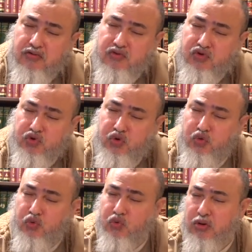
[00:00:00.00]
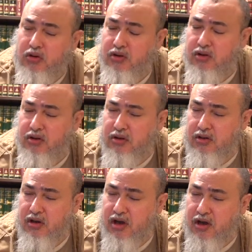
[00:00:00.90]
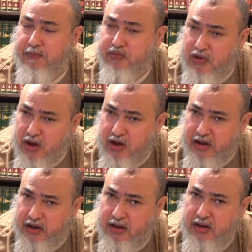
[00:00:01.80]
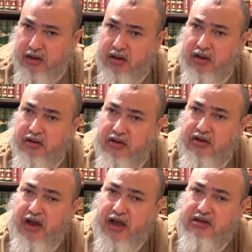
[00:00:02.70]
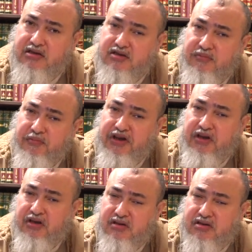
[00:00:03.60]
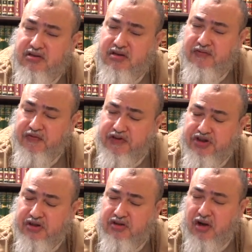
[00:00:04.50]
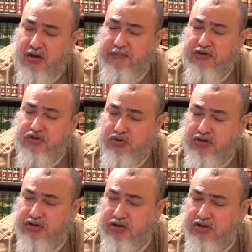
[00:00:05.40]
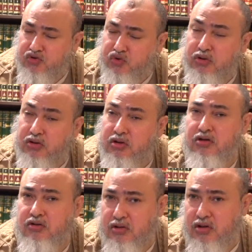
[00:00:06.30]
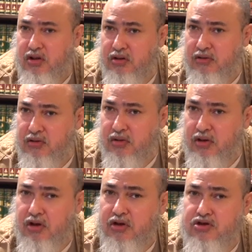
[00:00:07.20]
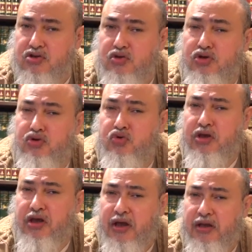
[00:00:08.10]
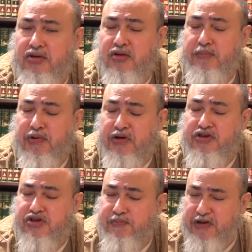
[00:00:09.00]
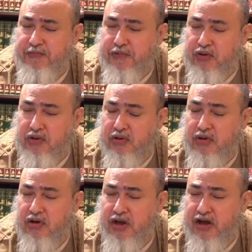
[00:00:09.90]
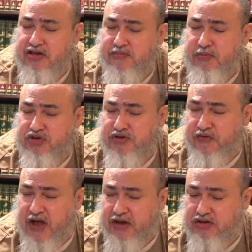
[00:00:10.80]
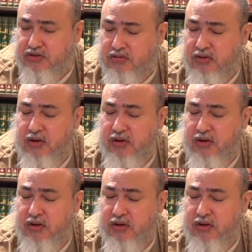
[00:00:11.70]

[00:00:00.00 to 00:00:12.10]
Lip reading: to apply, there has to be sufficient opportunity to learn the law. So you can't punish people ex post facto.